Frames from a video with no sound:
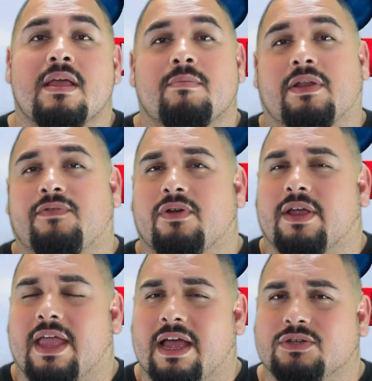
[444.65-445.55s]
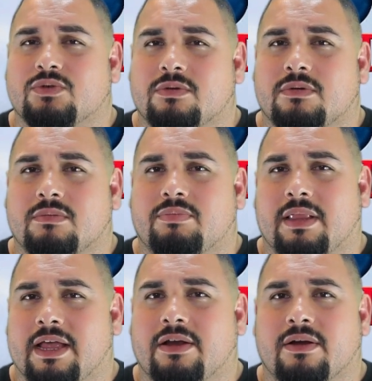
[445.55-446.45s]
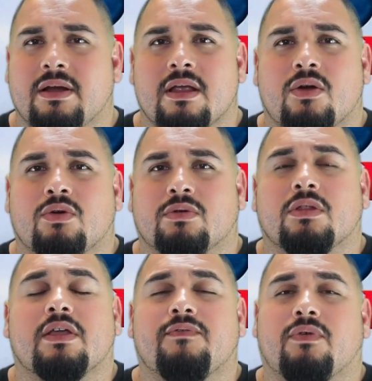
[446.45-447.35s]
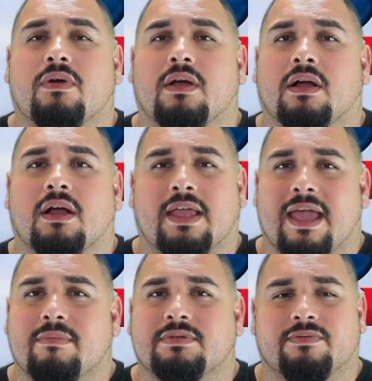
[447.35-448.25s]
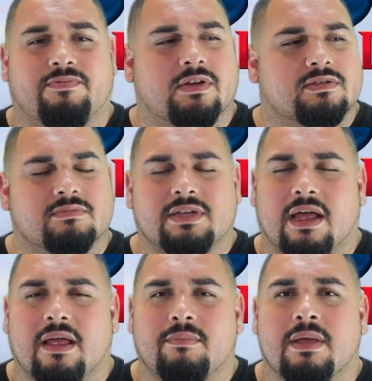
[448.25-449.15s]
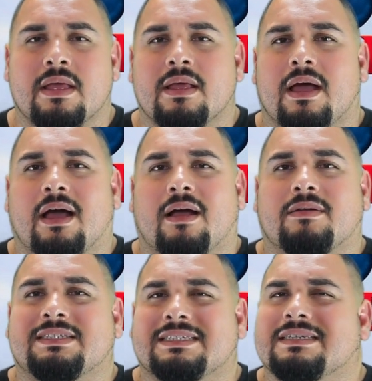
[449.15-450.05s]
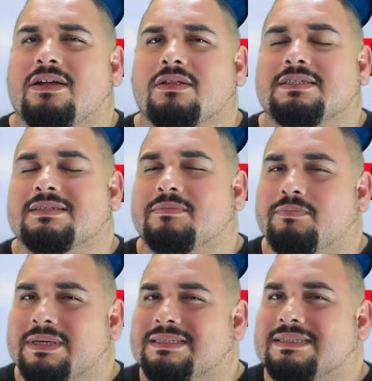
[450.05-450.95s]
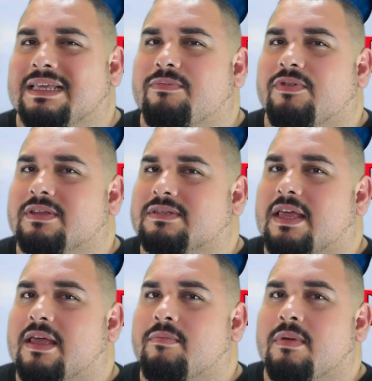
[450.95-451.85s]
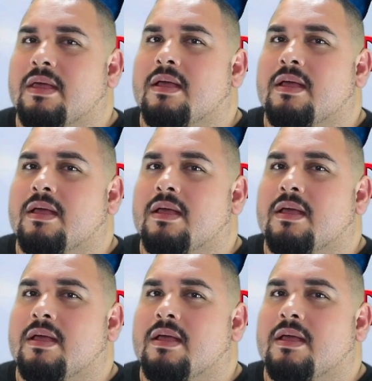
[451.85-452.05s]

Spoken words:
But if you're a casual player who are looking for a game to fill some time, $60 is a bit steep for this game,